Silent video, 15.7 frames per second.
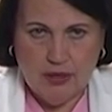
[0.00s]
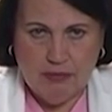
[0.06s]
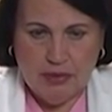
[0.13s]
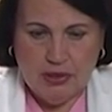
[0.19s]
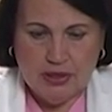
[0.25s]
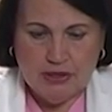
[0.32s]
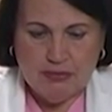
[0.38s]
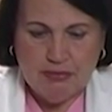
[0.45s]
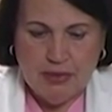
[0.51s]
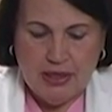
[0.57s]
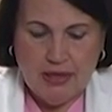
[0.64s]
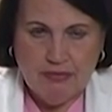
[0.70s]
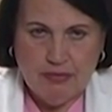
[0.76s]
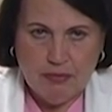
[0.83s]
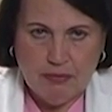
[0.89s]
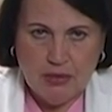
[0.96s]
because many
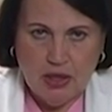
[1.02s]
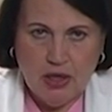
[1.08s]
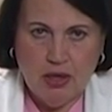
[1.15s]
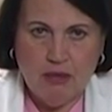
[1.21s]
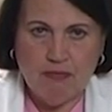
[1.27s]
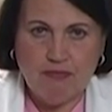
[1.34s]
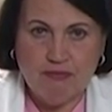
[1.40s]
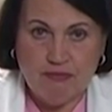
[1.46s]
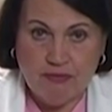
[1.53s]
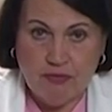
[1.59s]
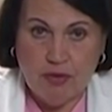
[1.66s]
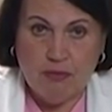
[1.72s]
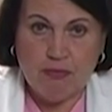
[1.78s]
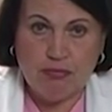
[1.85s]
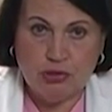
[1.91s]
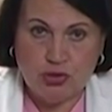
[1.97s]
of them come
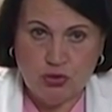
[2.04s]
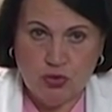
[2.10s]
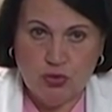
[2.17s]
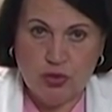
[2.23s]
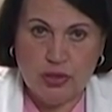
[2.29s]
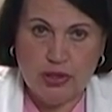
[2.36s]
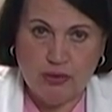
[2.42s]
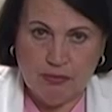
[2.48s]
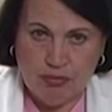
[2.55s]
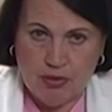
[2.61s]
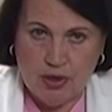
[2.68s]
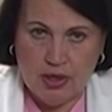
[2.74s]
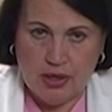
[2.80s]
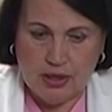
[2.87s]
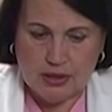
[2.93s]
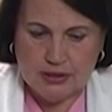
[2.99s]
from petroleum
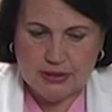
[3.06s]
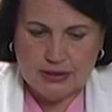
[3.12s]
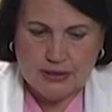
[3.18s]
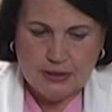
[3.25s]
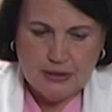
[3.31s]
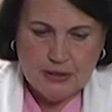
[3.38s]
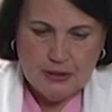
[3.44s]
products.